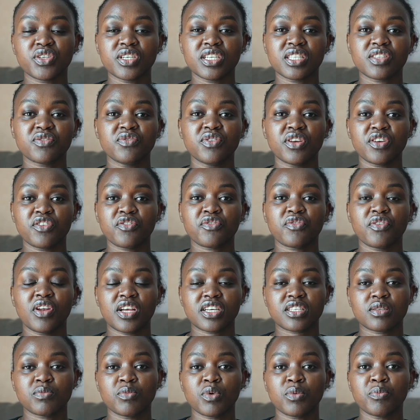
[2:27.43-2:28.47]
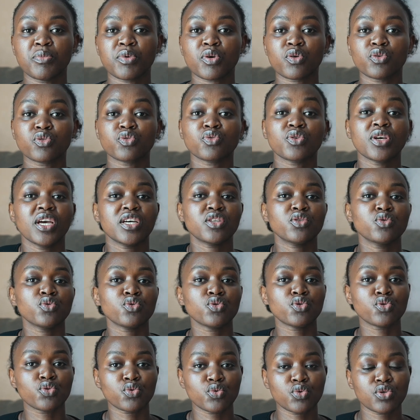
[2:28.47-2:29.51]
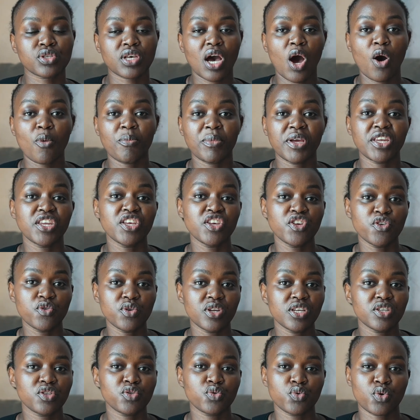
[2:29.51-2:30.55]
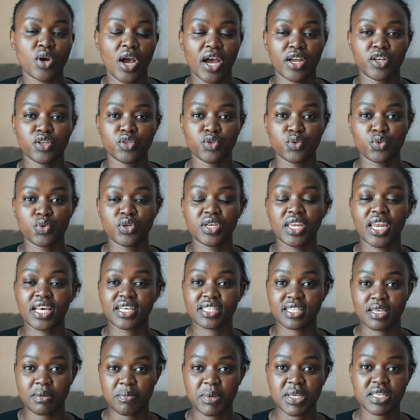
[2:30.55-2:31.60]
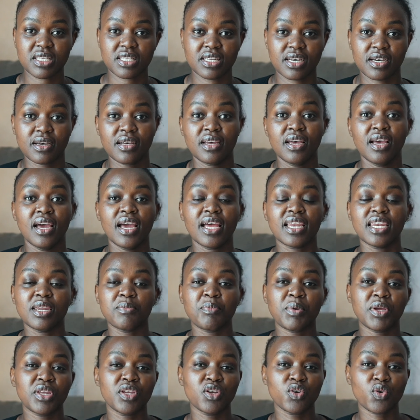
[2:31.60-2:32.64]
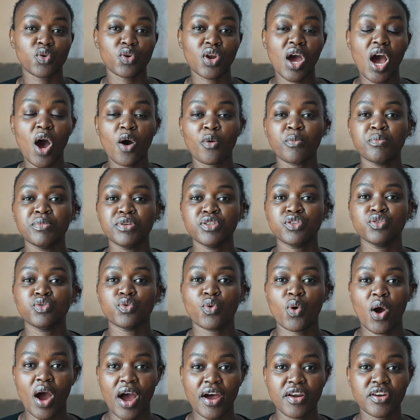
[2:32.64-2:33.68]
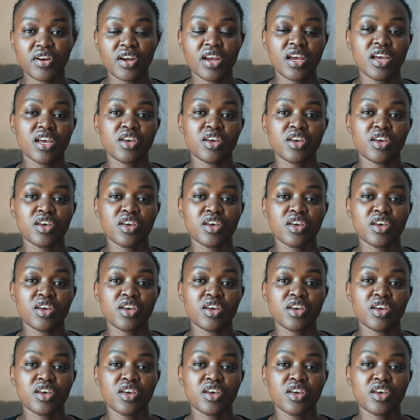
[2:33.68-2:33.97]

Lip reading: it's very flexible because you get to choose how many units you can do in a semester depending on how busy you are.